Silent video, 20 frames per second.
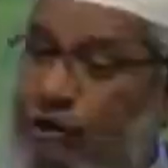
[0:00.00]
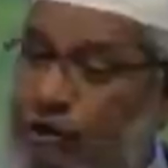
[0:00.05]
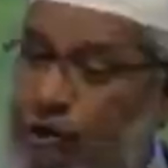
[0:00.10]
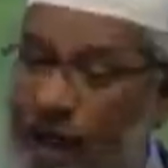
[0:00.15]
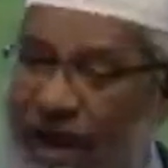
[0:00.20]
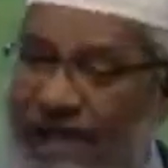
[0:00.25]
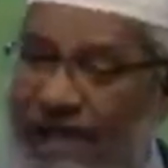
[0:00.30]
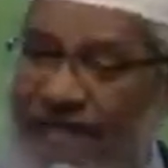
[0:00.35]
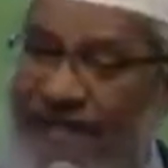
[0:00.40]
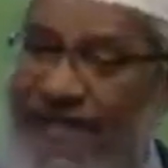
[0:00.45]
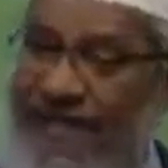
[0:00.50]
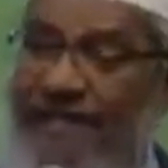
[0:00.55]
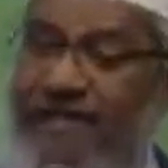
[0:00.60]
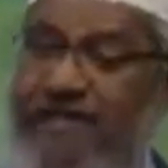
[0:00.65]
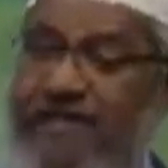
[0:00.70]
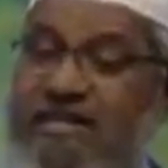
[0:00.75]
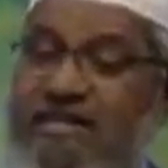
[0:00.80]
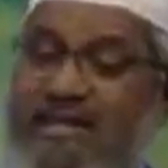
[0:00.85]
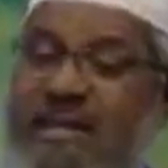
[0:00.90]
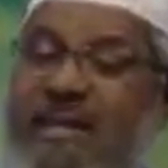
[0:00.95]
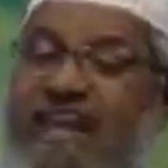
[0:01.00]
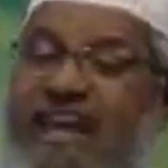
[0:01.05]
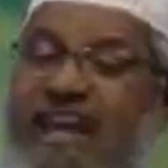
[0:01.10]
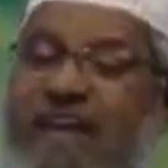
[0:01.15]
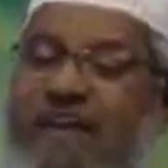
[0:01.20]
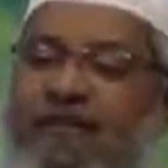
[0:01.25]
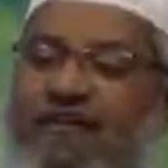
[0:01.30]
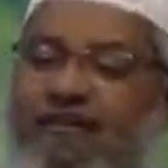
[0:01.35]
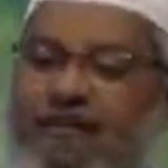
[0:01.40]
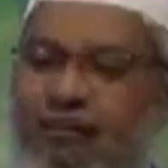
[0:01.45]
quiet,
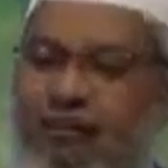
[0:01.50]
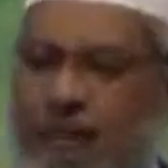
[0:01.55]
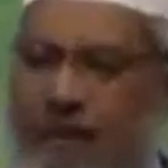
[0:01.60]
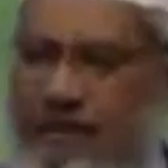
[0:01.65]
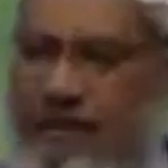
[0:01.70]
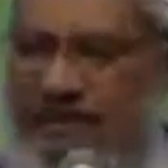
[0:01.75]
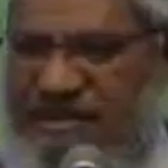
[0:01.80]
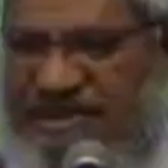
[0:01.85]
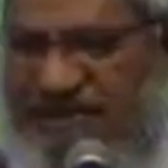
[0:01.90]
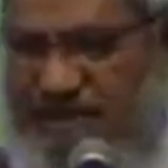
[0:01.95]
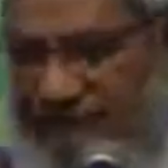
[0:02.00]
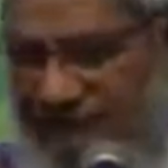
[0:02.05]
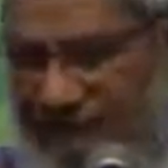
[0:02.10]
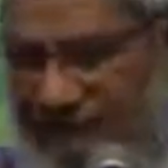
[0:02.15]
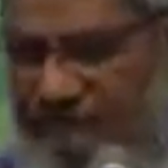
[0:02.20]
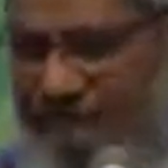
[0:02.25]
Sharia gives you permission.